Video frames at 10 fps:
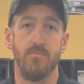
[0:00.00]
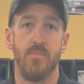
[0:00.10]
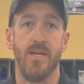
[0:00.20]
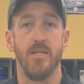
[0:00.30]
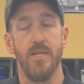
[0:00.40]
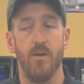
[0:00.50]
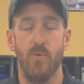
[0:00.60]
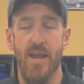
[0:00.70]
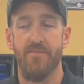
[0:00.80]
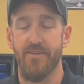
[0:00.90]
Like I said,
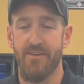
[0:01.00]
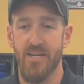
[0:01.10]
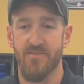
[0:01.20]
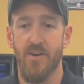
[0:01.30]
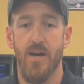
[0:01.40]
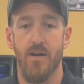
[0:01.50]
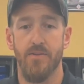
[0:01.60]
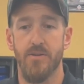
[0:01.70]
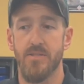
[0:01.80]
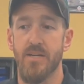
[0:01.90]
we have advanced fire,
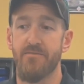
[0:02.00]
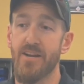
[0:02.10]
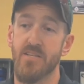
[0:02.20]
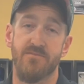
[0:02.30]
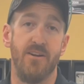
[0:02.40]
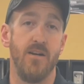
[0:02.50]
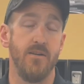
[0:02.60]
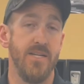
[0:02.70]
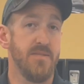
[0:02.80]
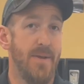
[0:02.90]
there's advanced
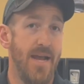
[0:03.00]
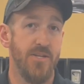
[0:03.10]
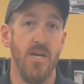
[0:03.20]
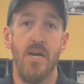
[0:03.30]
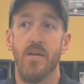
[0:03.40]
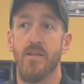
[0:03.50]
fire dispatch,